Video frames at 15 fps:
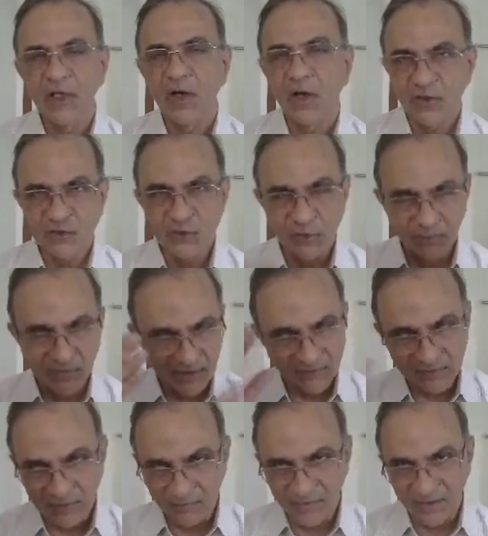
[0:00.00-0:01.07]
osteoblasts
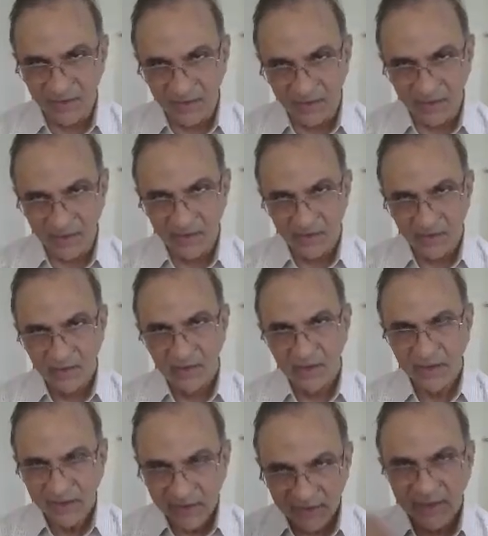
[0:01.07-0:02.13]
come and lay,
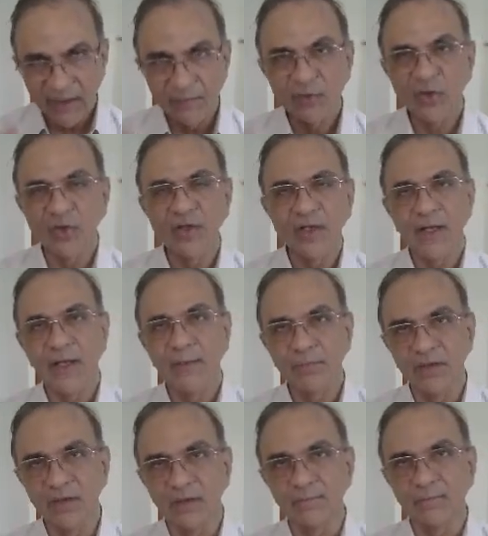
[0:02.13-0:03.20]
and it keeps on
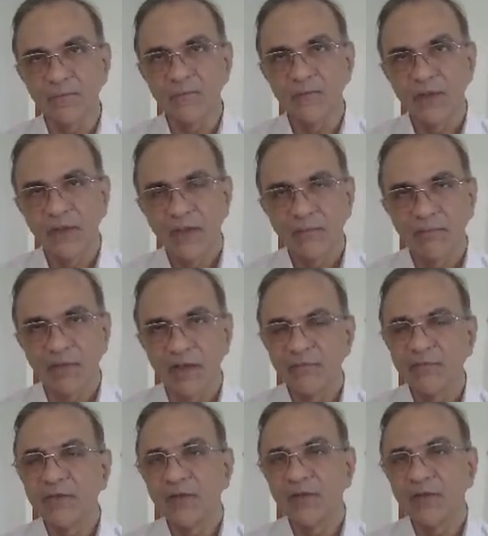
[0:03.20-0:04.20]
happening. But if the